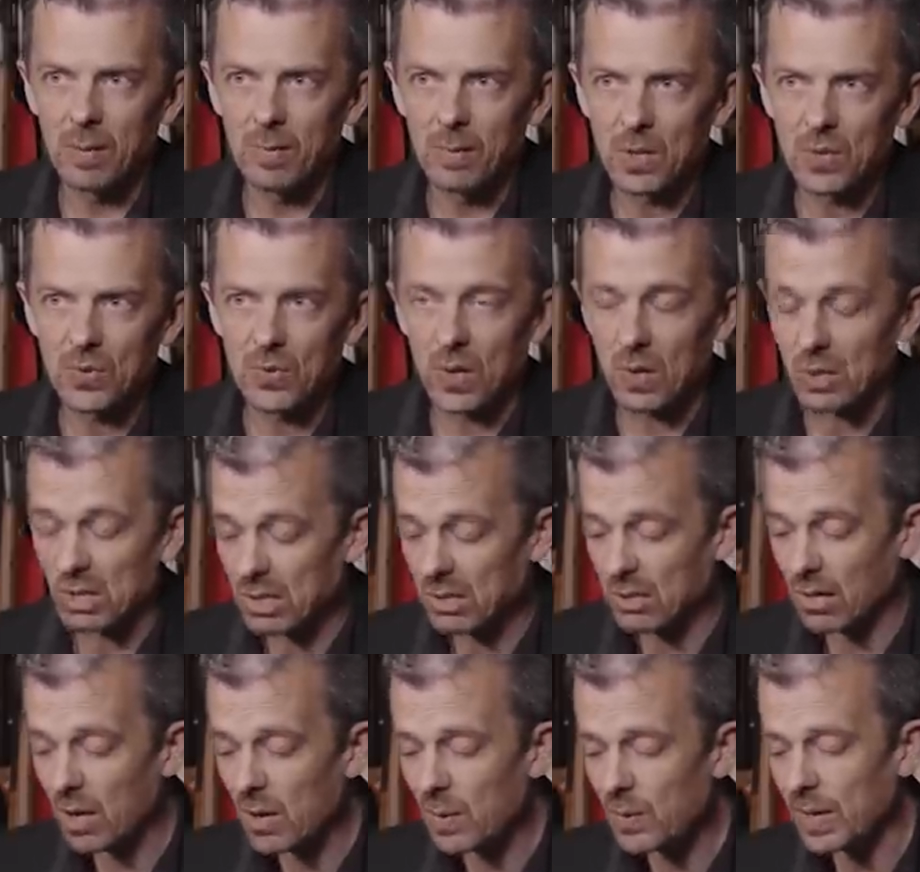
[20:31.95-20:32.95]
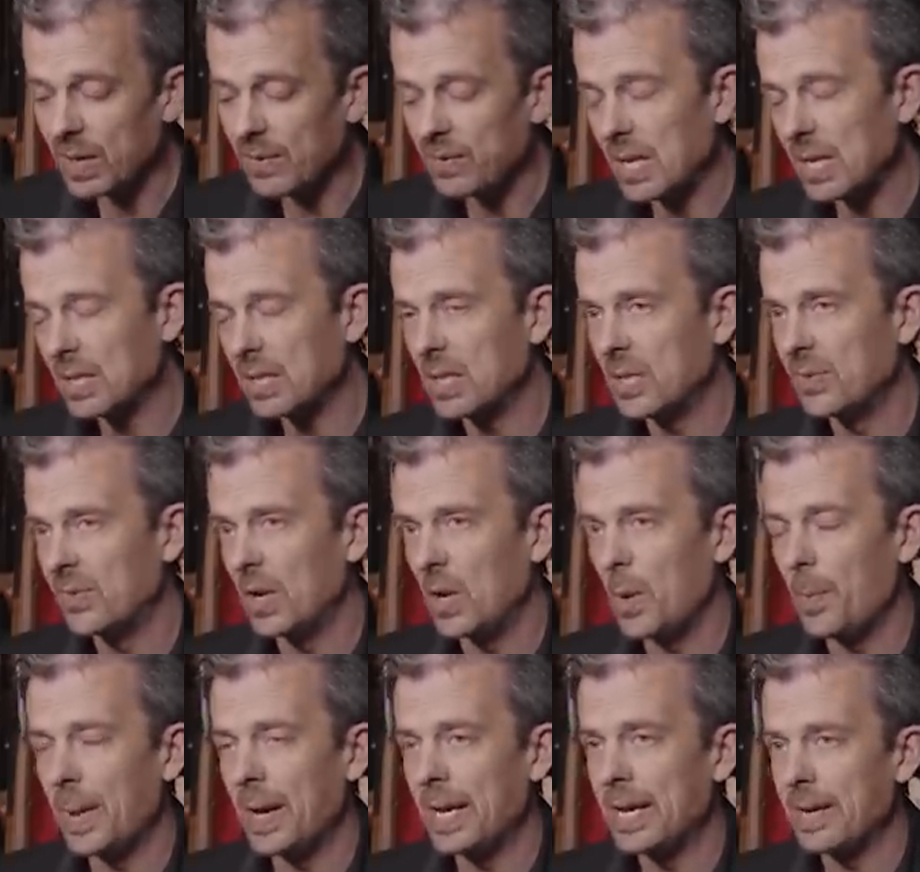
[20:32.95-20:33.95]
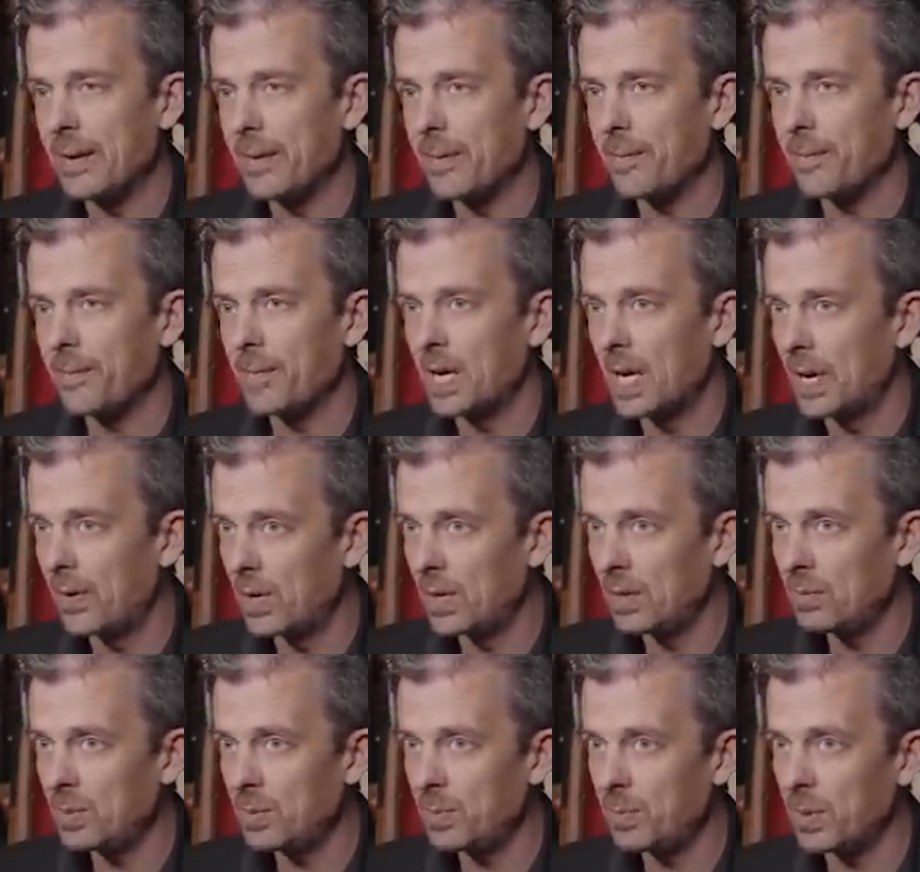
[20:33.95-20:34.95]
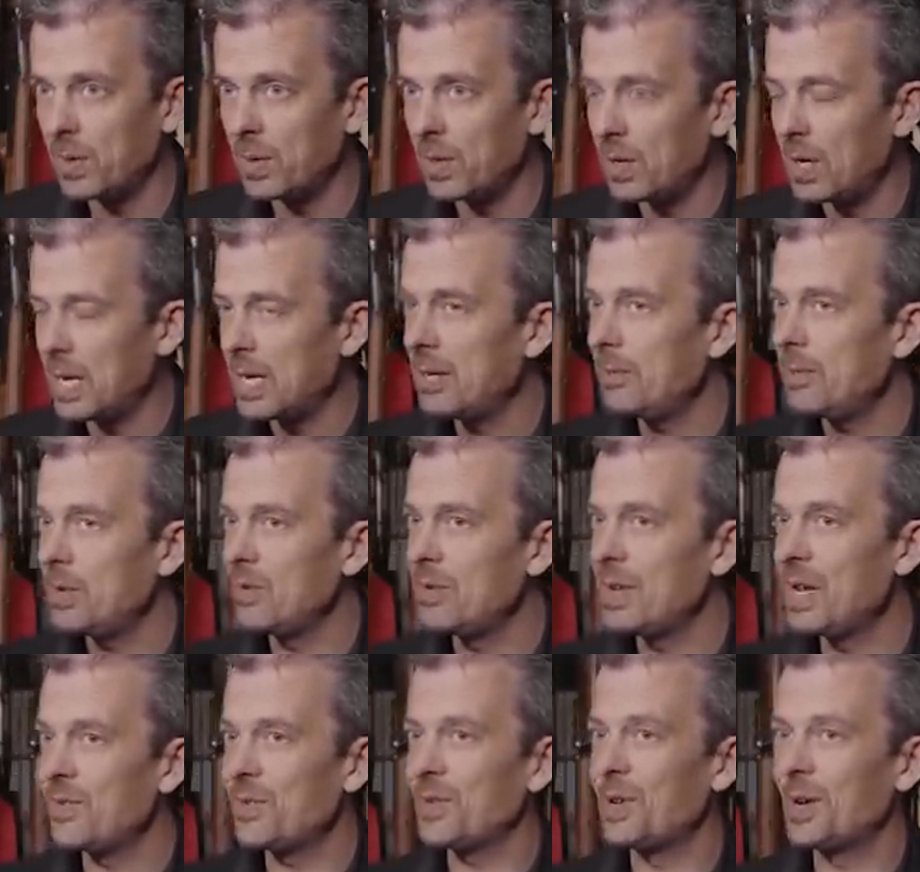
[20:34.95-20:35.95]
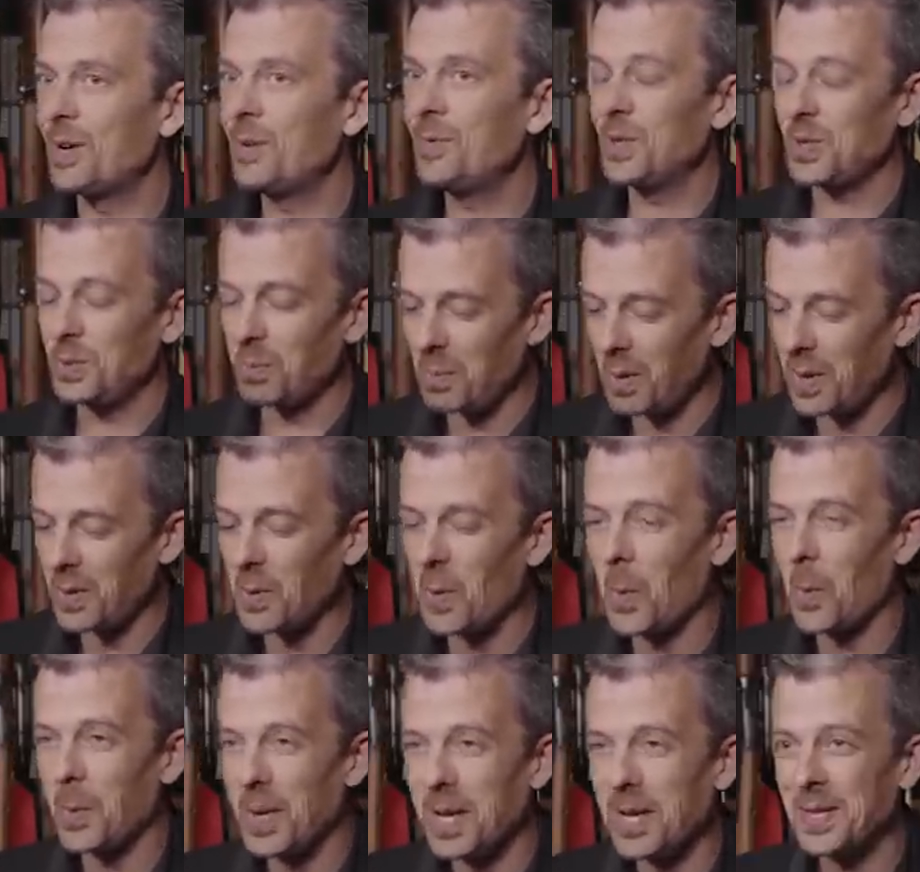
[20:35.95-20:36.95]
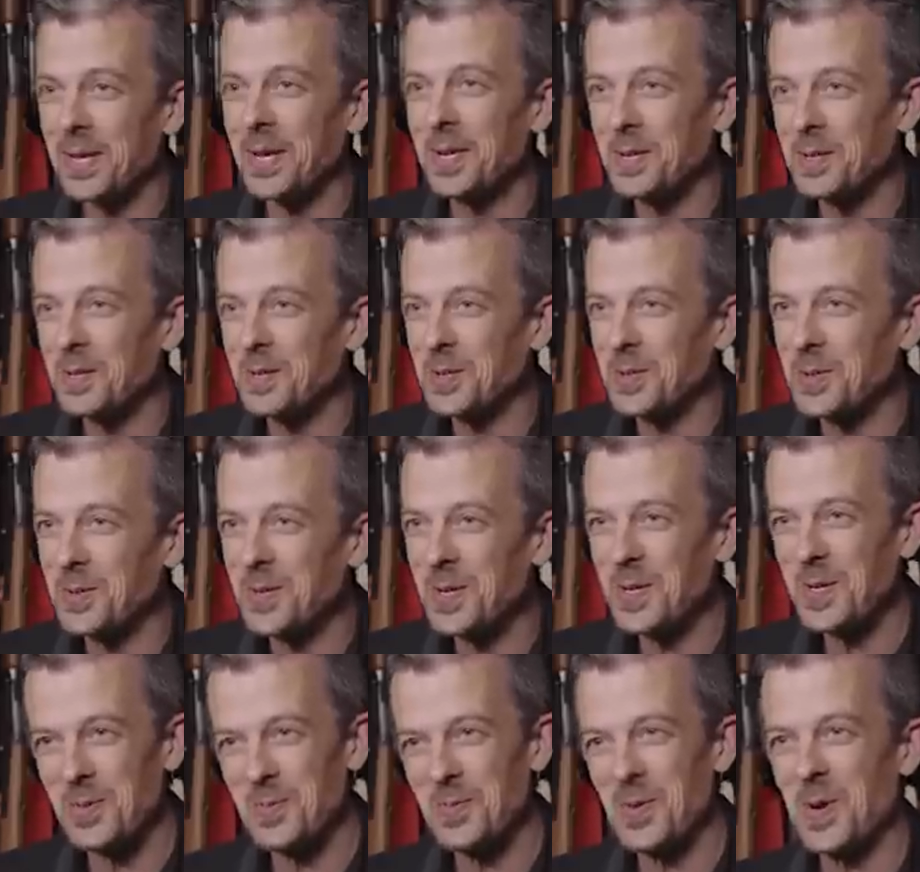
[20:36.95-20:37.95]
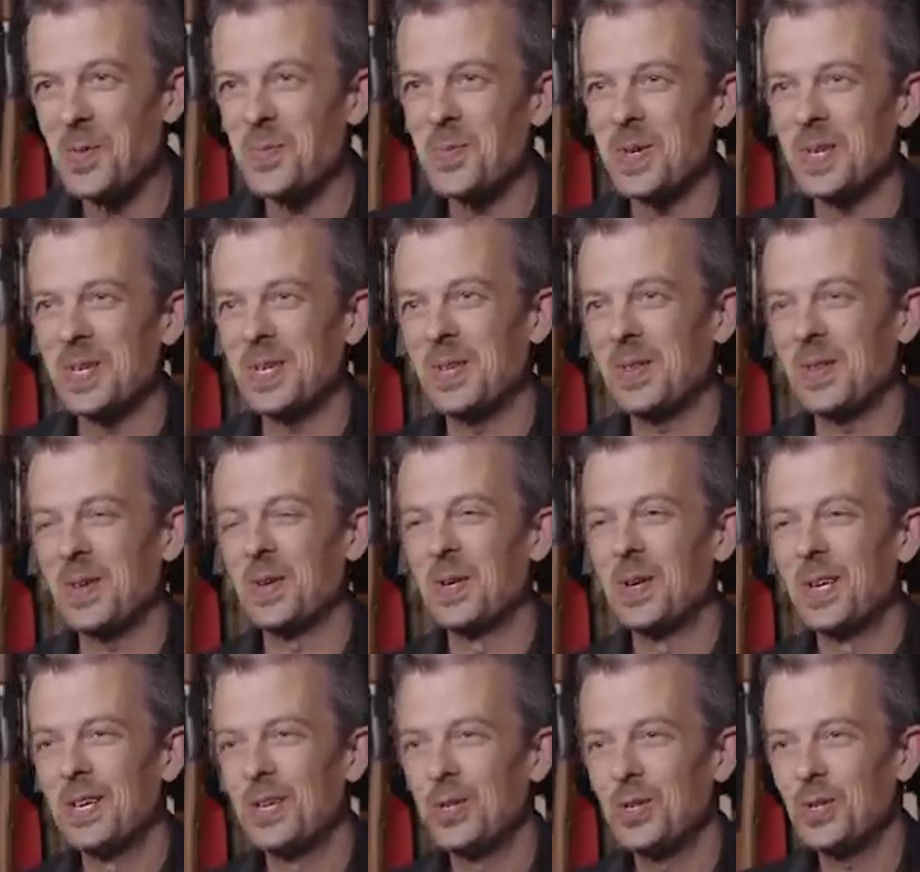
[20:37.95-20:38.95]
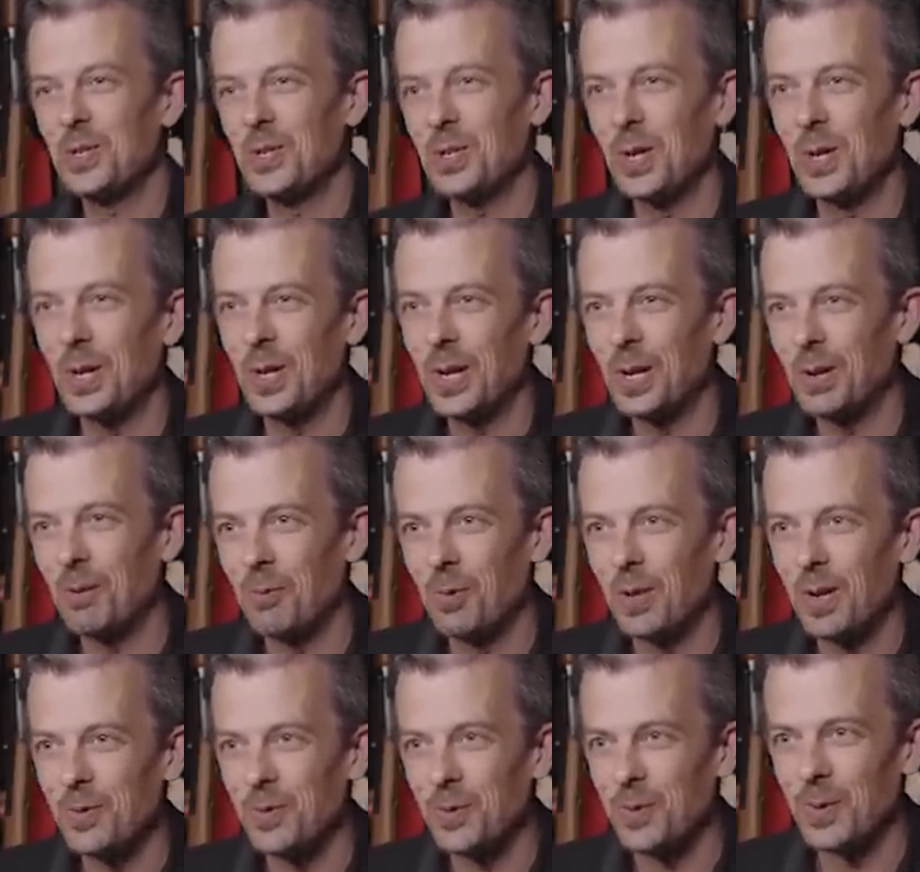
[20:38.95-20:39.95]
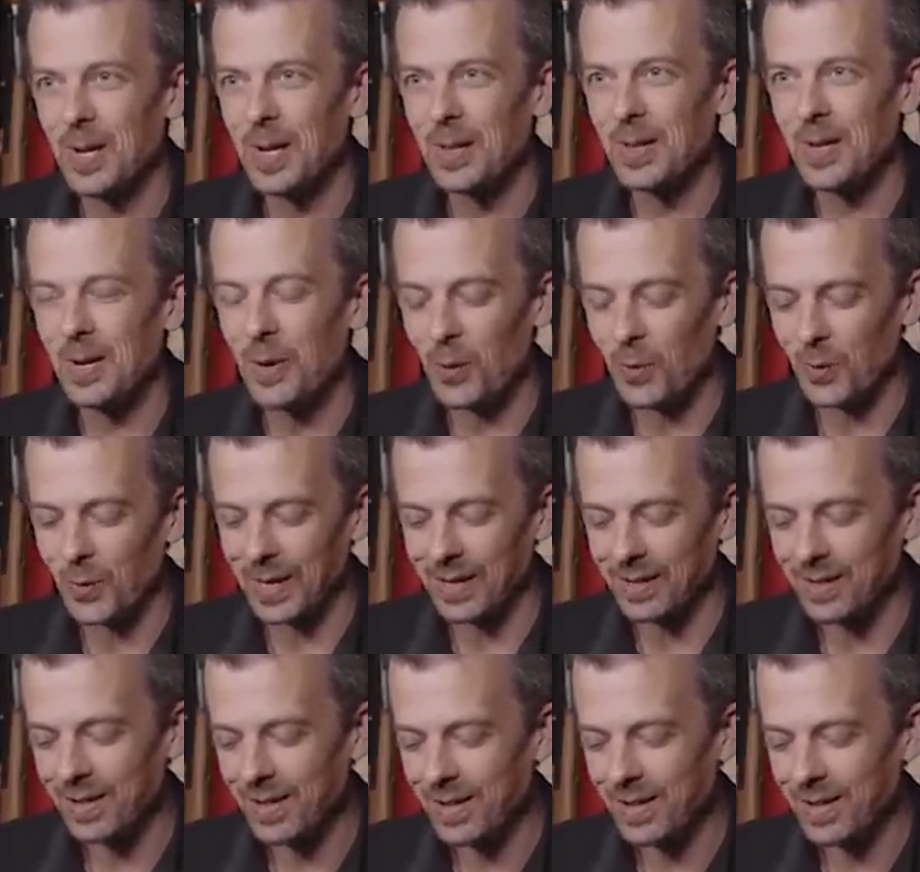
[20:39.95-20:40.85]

As far as I know, they've yet to develop any firearms, but hey, you never know. This might not be the end of the story. There might be another Sterling rifle in the offing.